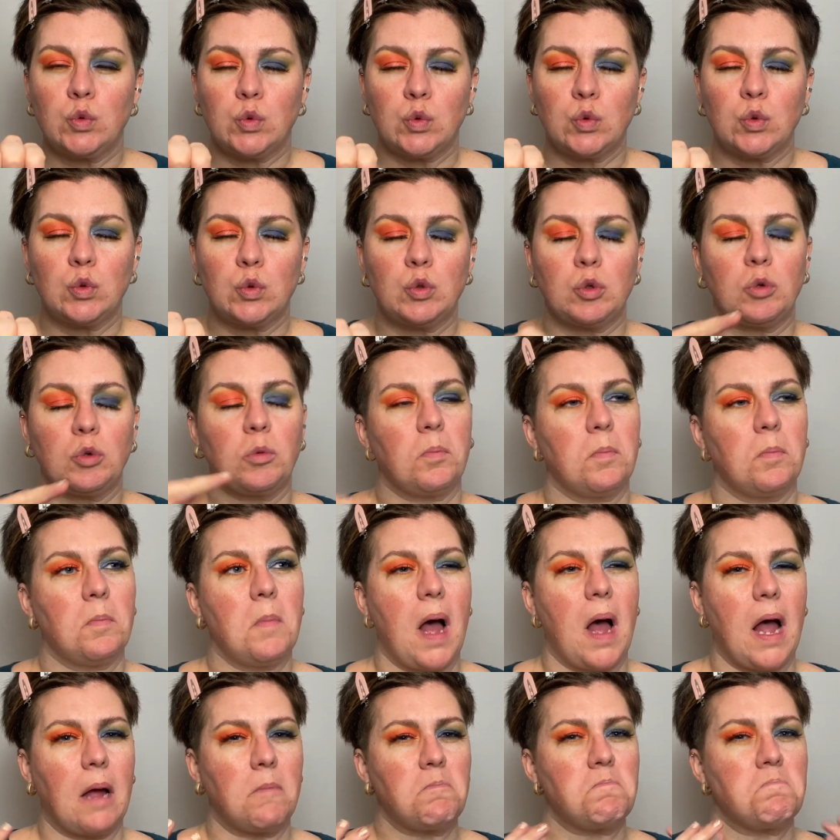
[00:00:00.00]
I'm honestly
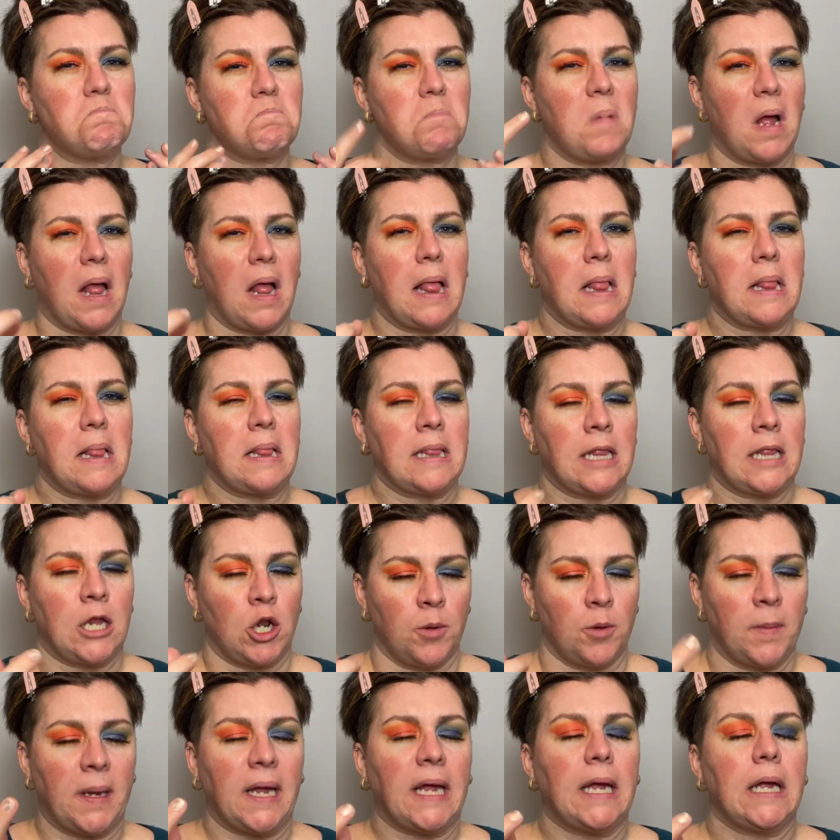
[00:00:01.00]
so happy to be back on
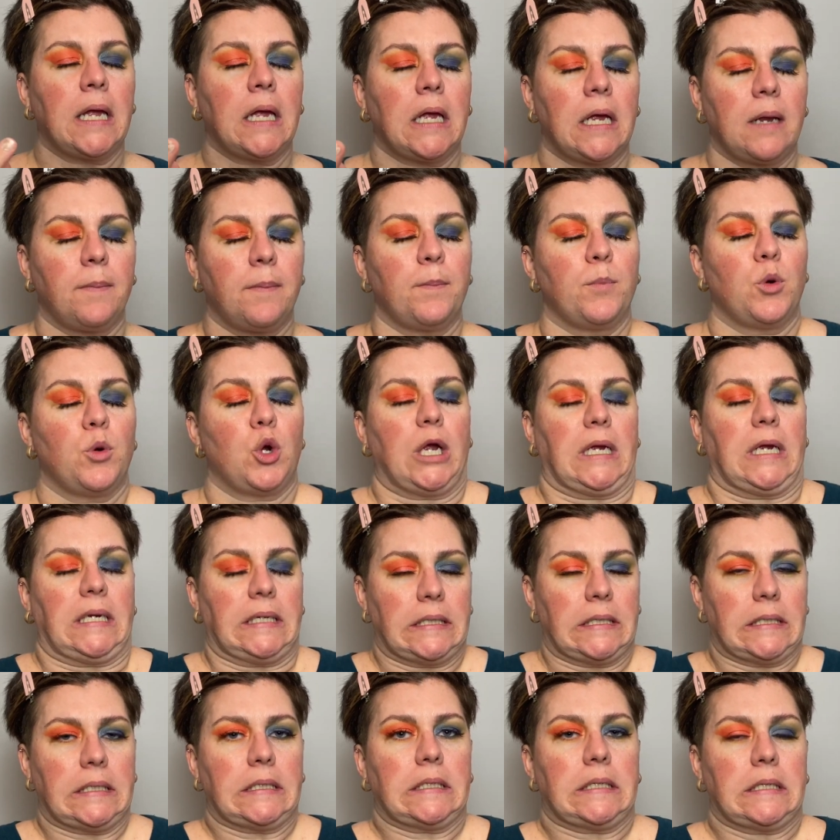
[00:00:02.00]
YouTube. I took a little
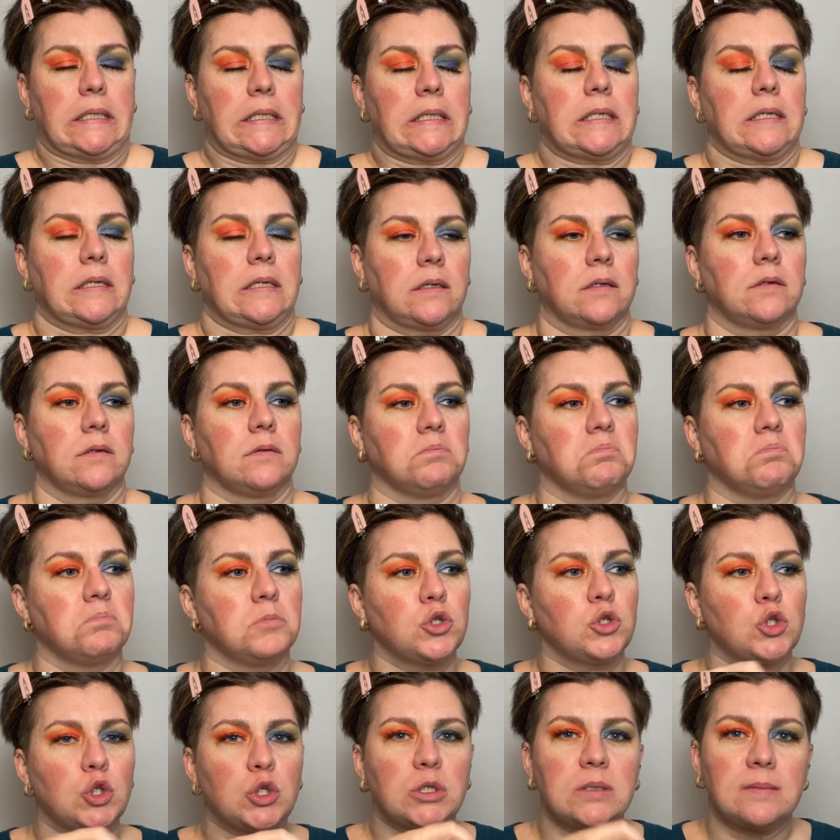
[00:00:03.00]
bit of a
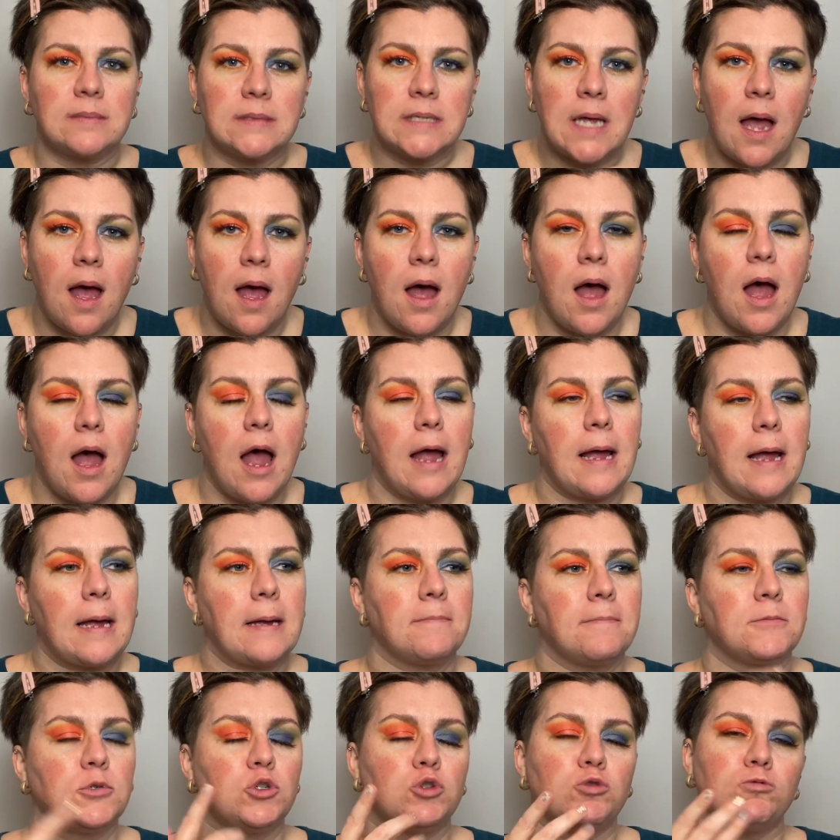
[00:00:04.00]
break,
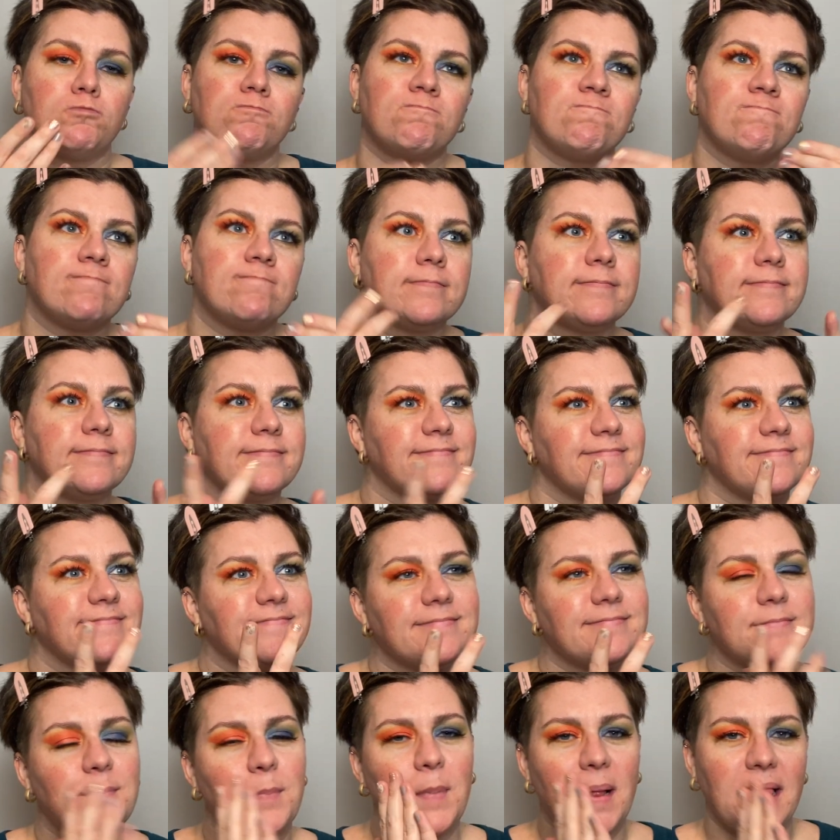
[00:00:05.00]
took some time
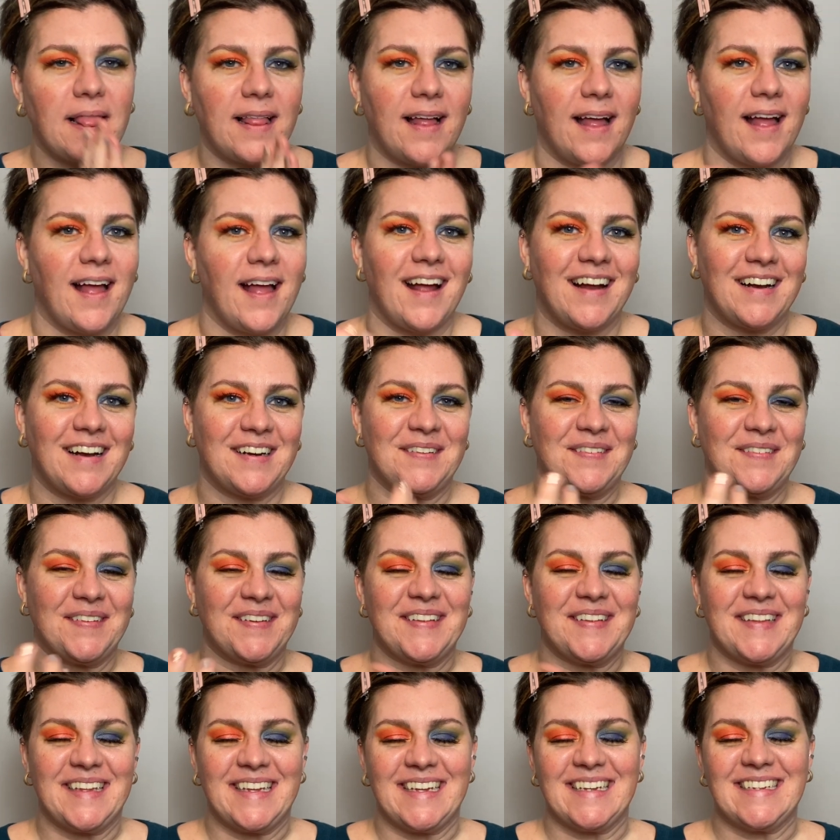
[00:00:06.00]
to kind of
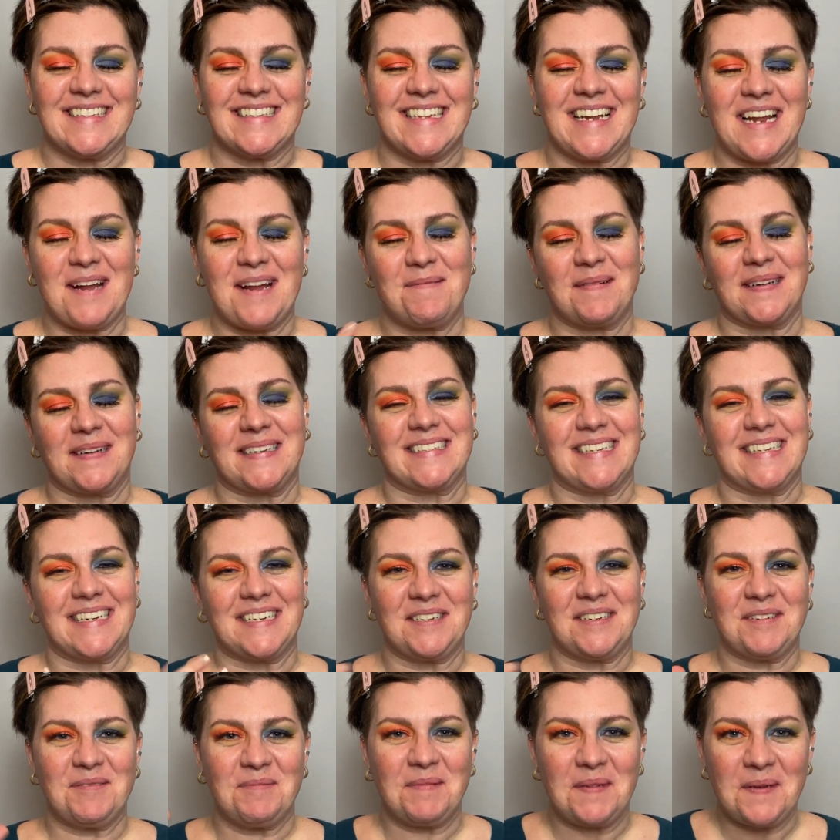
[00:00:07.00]
figure out
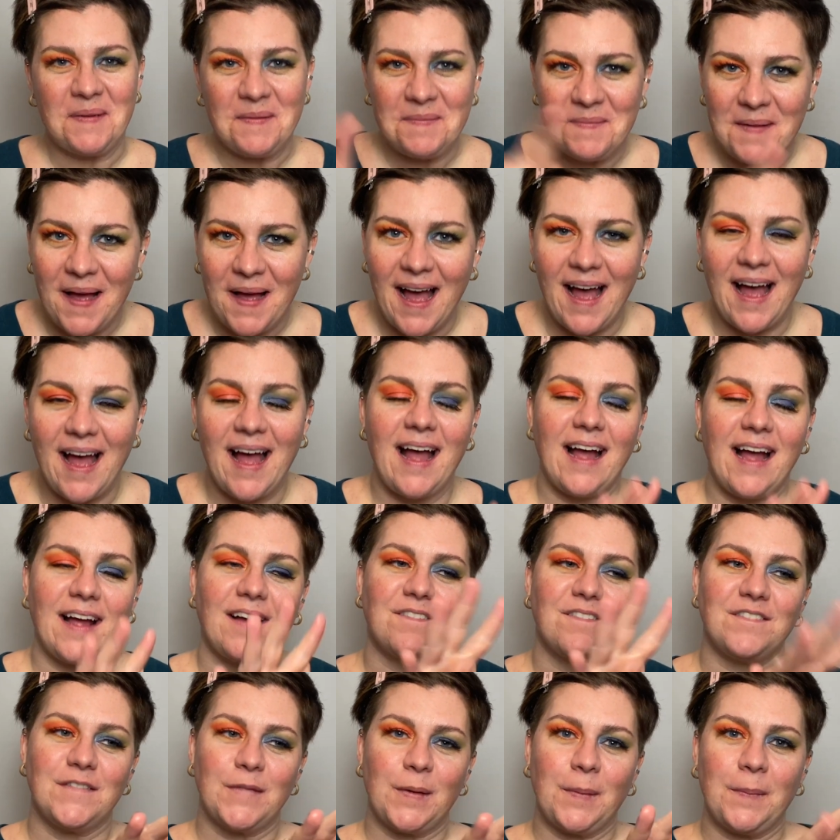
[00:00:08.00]
what exactly I wanted
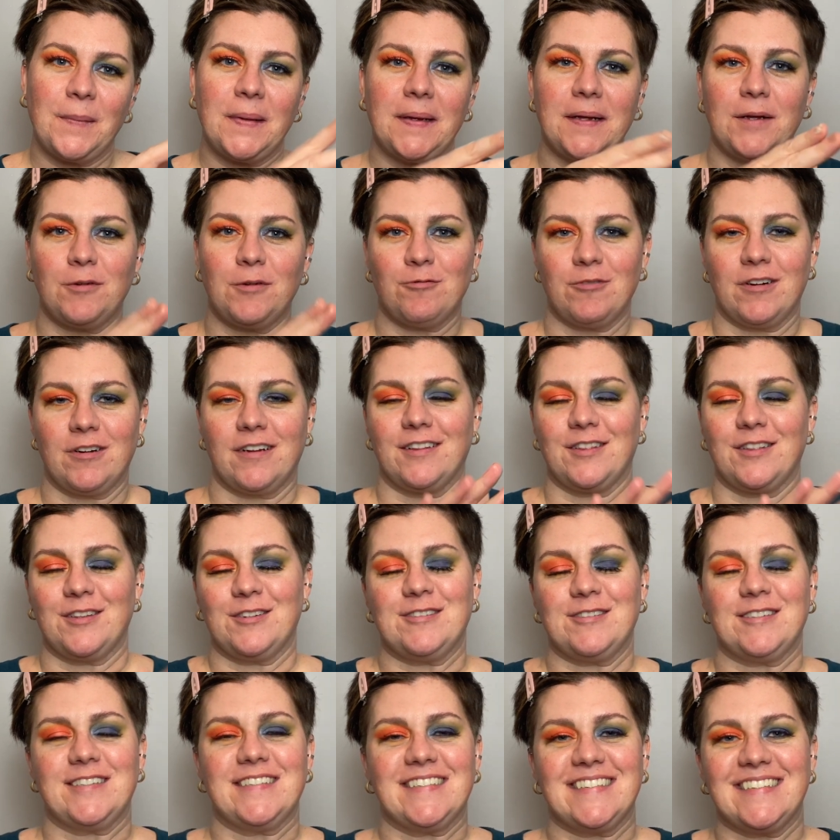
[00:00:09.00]
to do
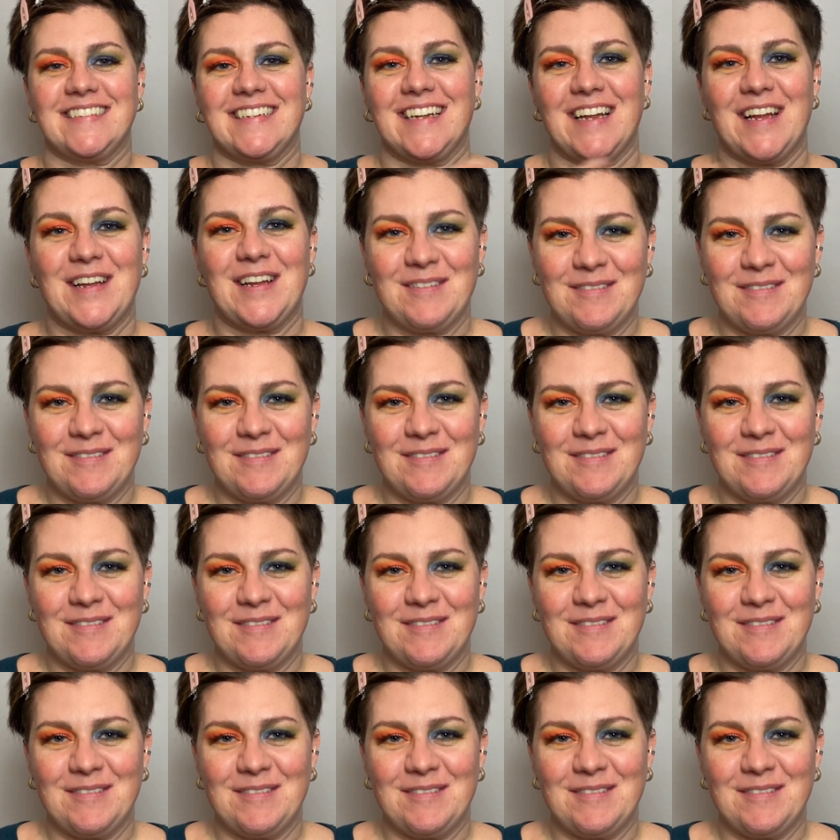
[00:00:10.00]
here, and